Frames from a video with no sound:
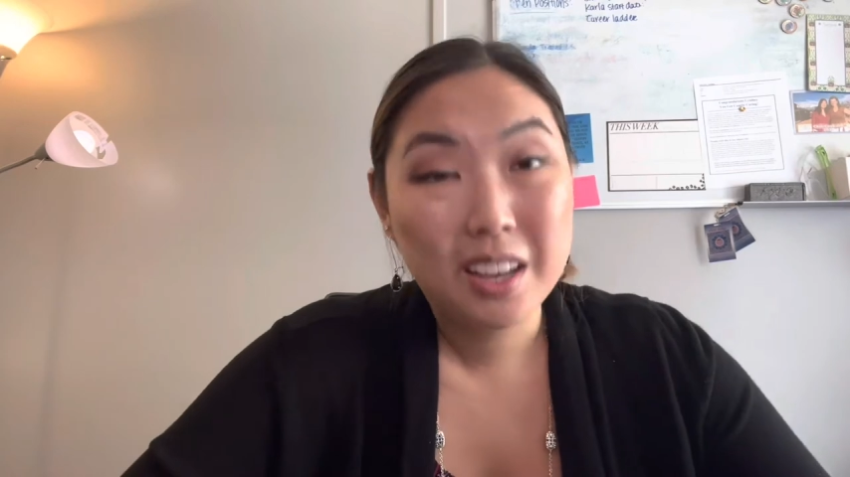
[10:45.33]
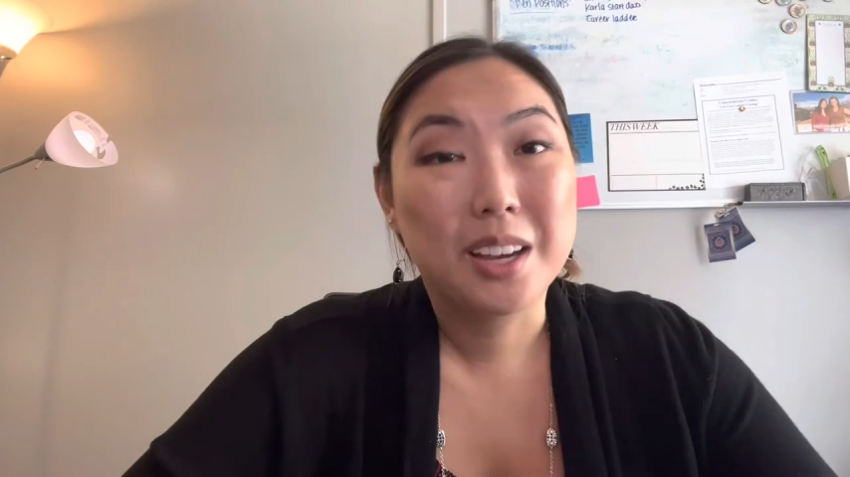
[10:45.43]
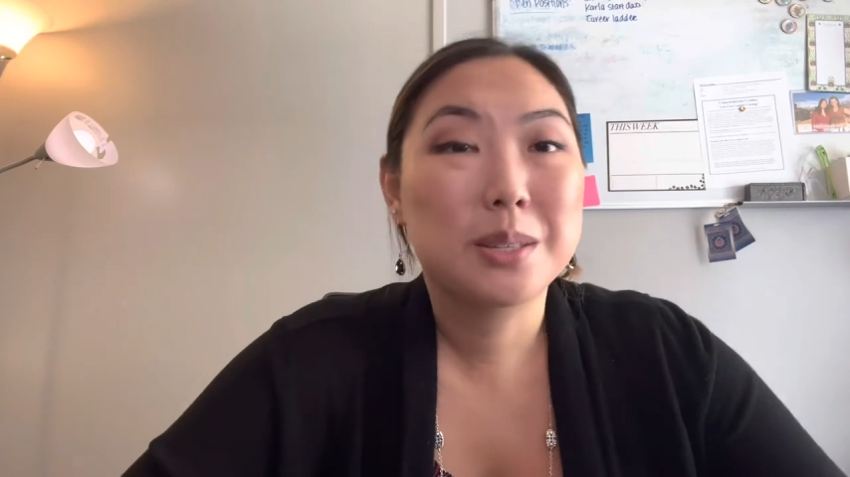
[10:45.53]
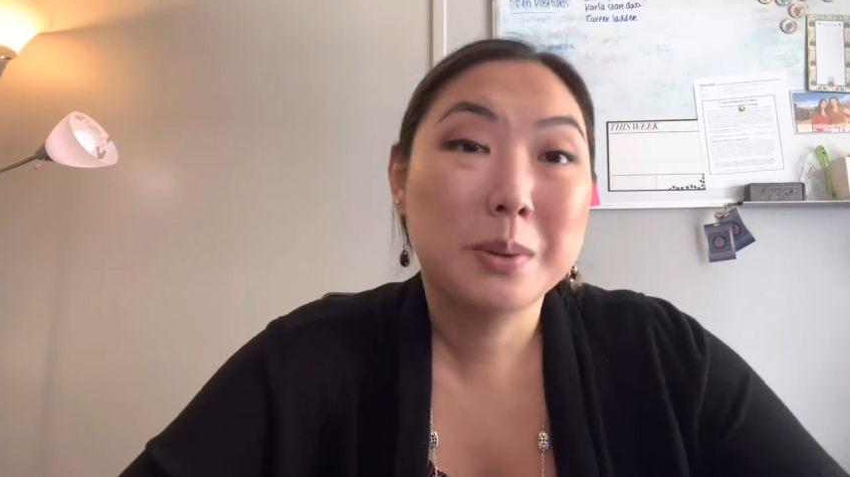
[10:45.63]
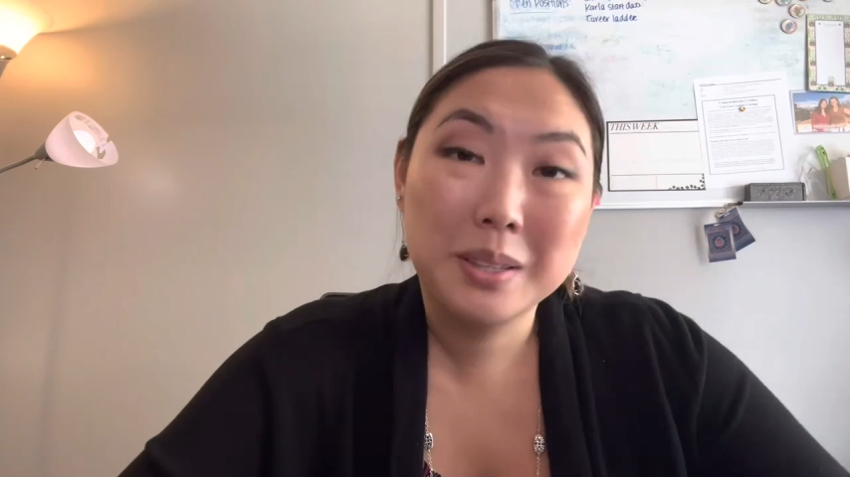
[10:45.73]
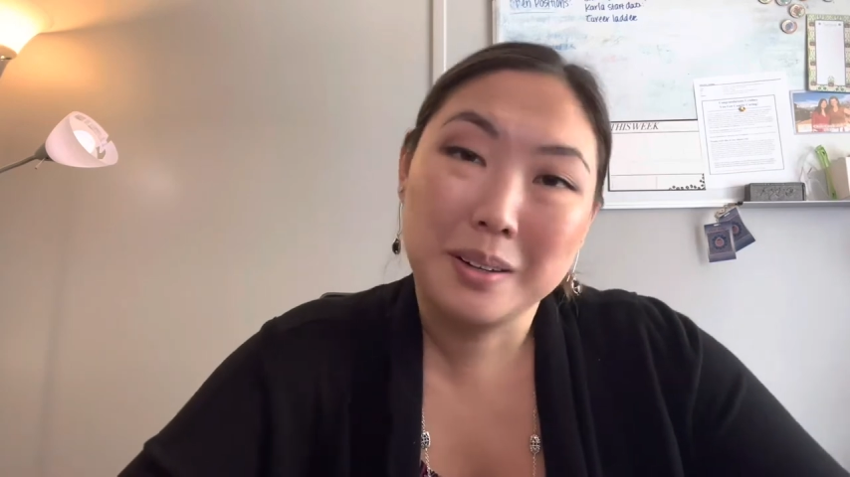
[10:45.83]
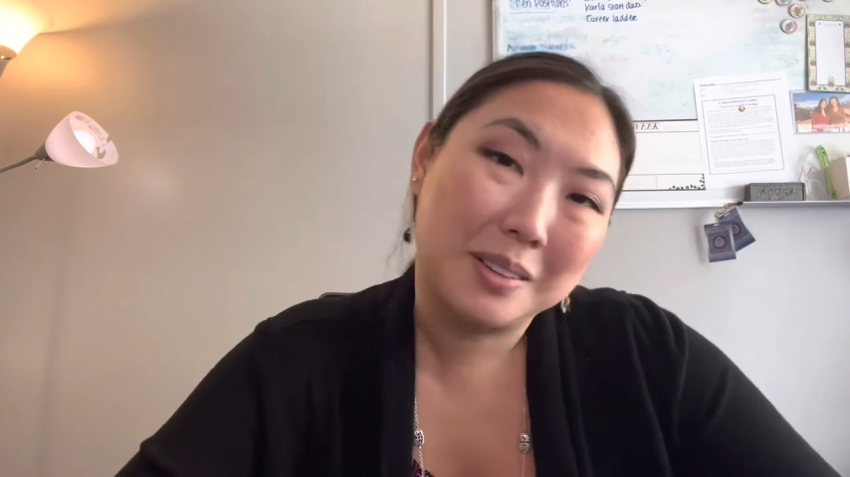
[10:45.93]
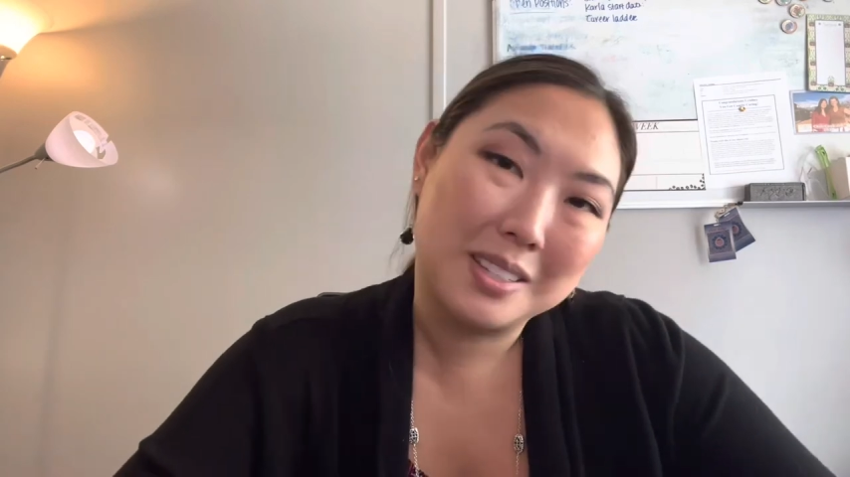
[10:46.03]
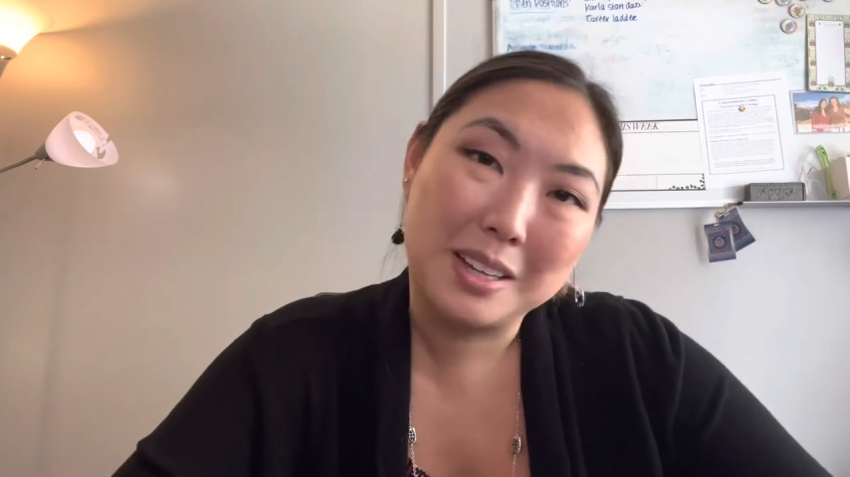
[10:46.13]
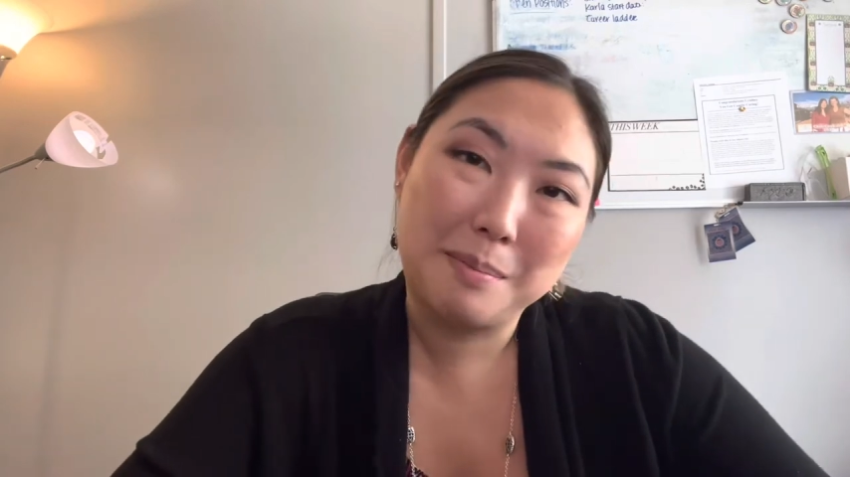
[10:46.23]
As one little
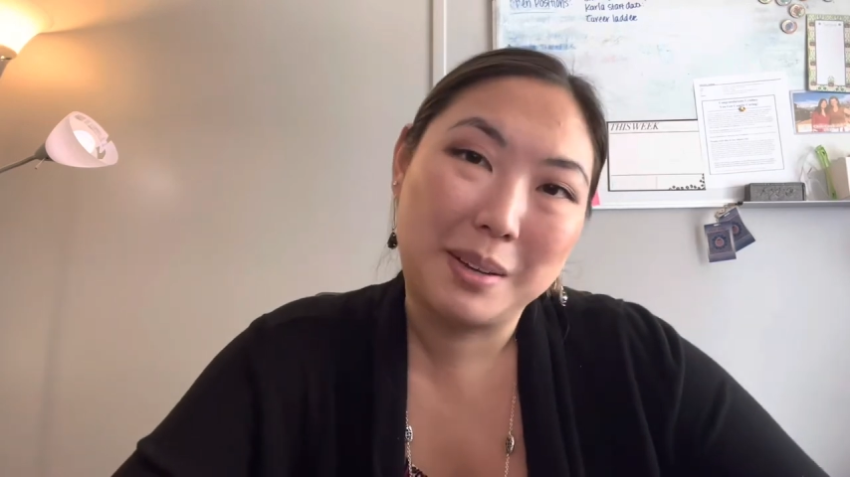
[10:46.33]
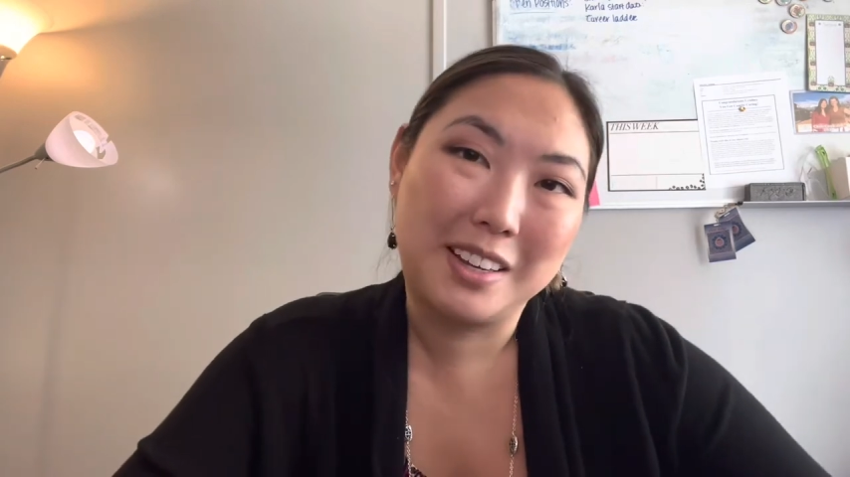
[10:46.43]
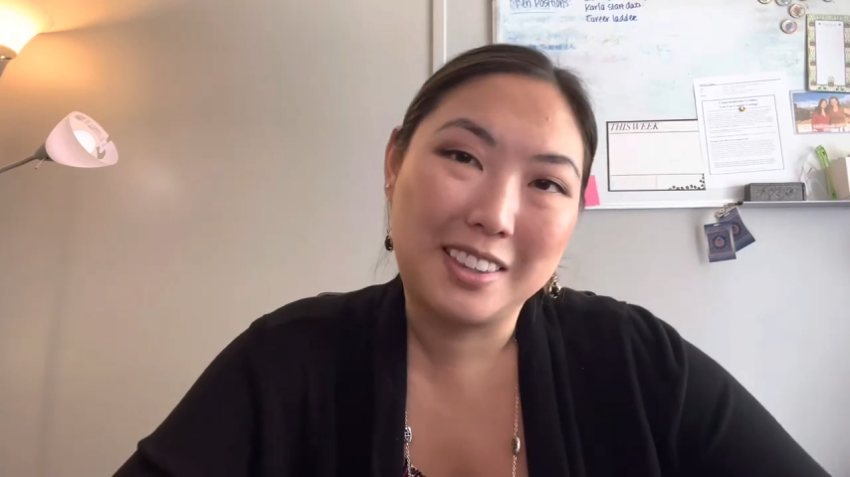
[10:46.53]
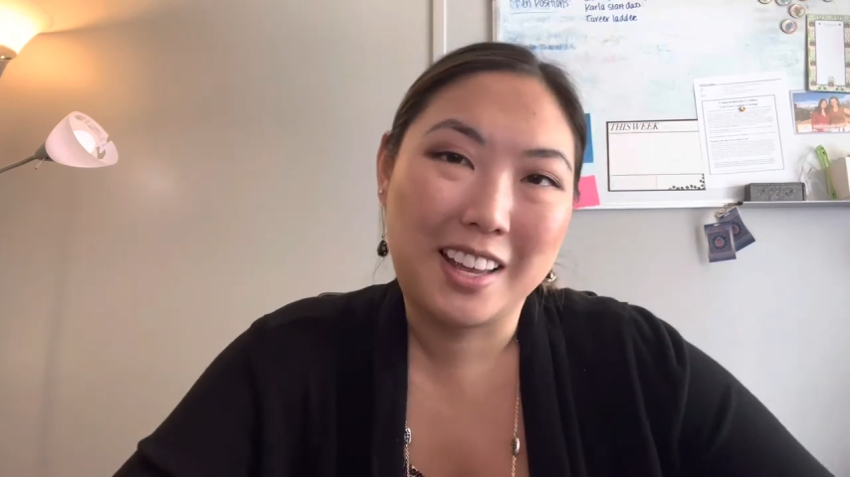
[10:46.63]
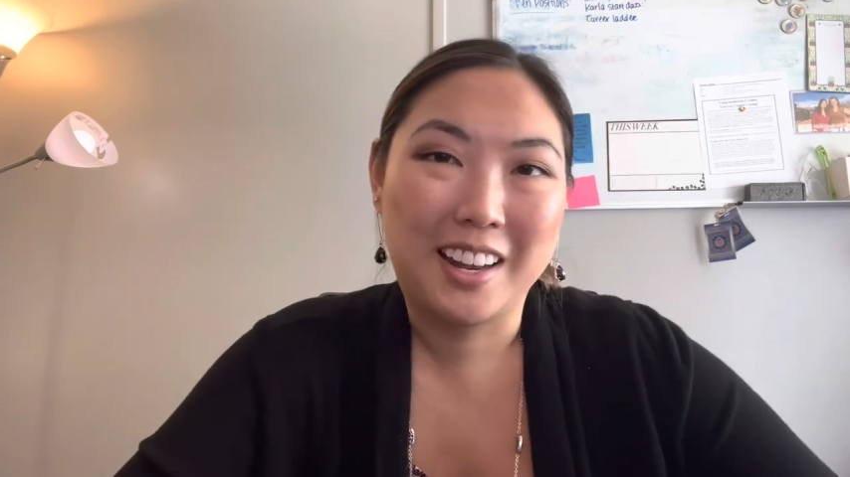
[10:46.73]
tidbit that